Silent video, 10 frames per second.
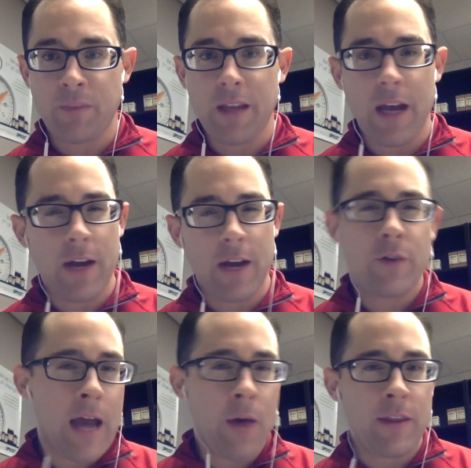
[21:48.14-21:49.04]

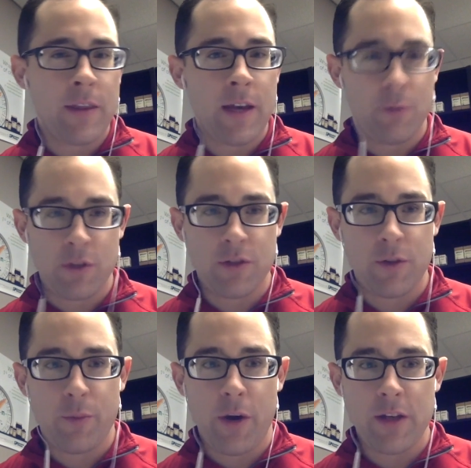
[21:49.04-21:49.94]
Every now and then, which
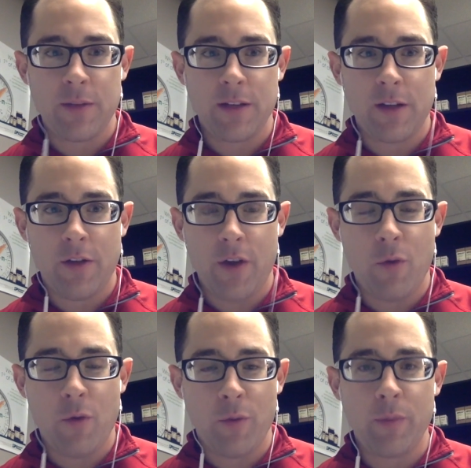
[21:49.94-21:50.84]
surprised me because I thought
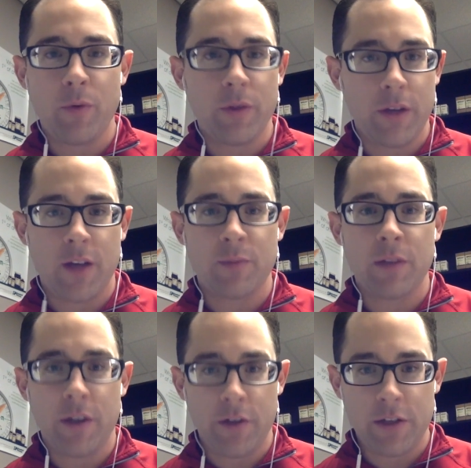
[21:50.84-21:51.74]
more people would. The
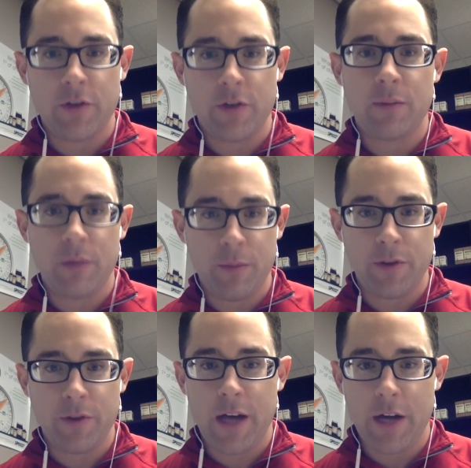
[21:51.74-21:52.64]
osmolarity screen,
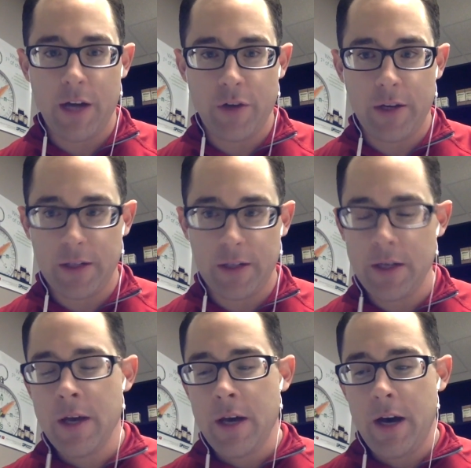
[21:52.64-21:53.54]
people are dehydrated.
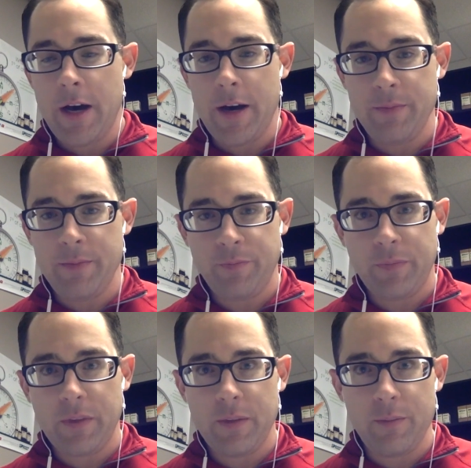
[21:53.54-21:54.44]

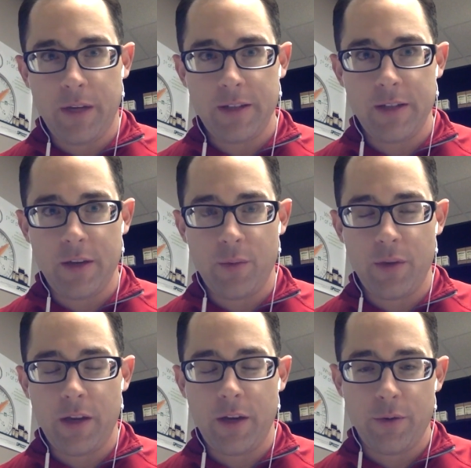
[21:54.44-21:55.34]
But
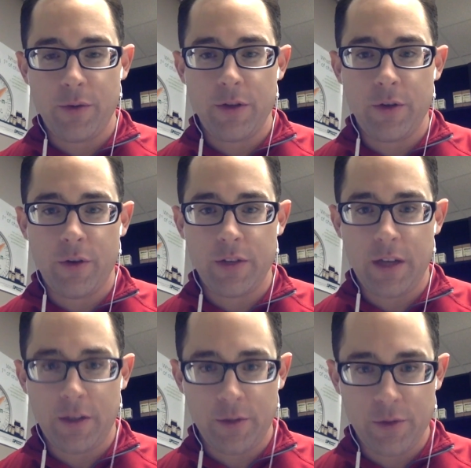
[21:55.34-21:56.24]
when I go through the
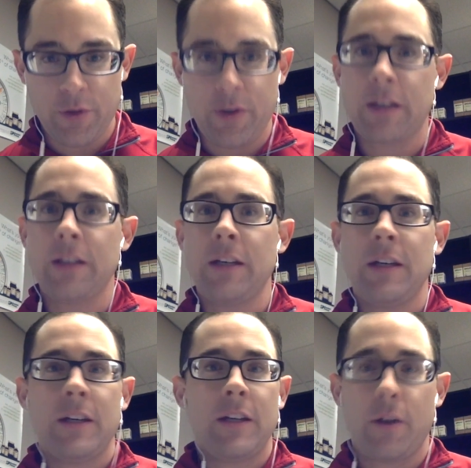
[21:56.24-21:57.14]
neuroskeletal screen,
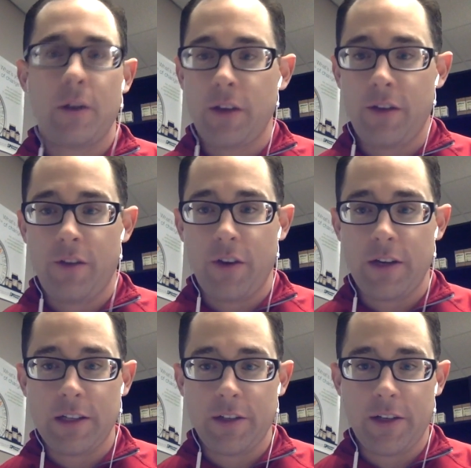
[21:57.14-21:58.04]
you get very
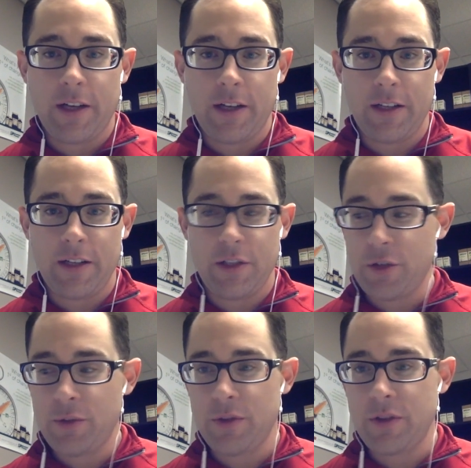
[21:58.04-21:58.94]
clear-cut
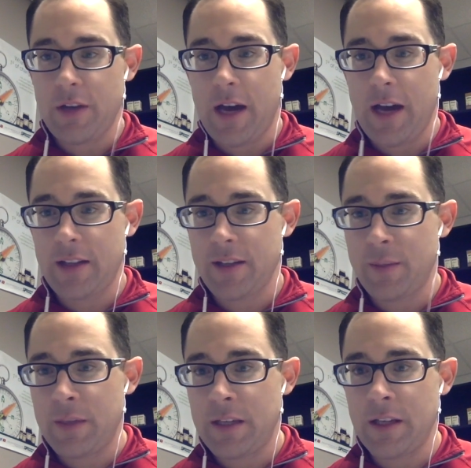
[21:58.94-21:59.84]
issues. I had
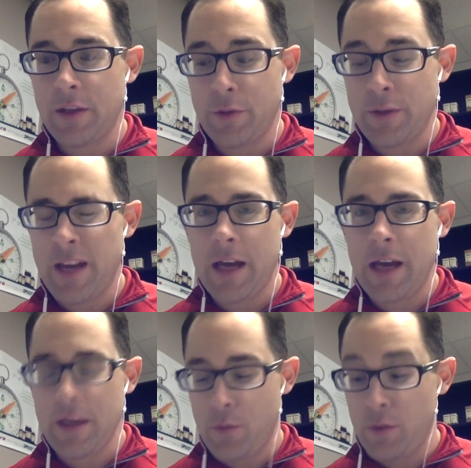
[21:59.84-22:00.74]
somebody in the other
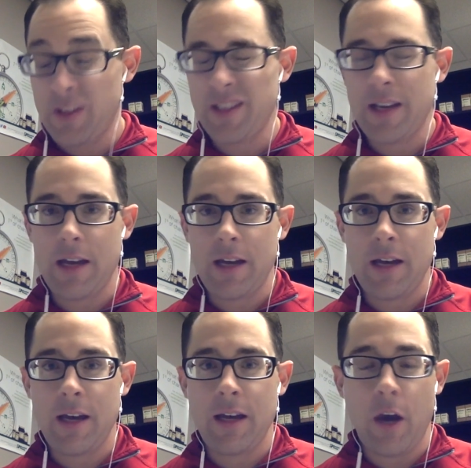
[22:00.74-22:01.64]
day. It was a
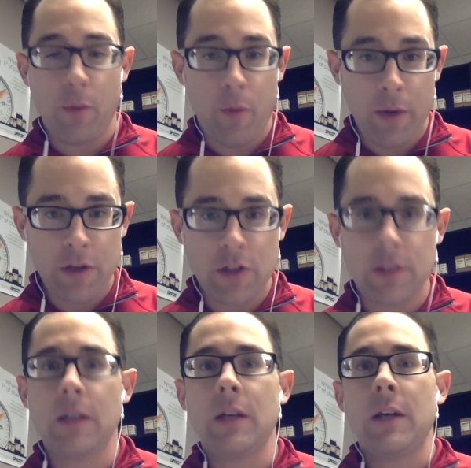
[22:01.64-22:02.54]
elbow
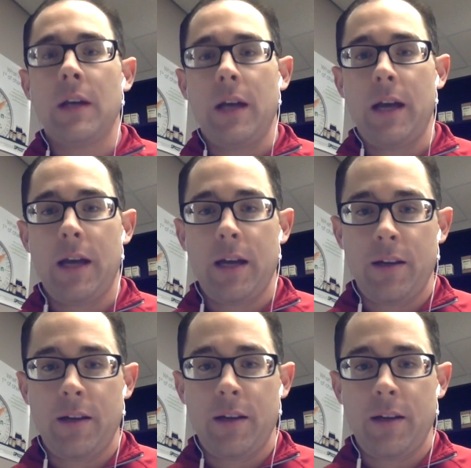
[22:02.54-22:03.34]
patient, and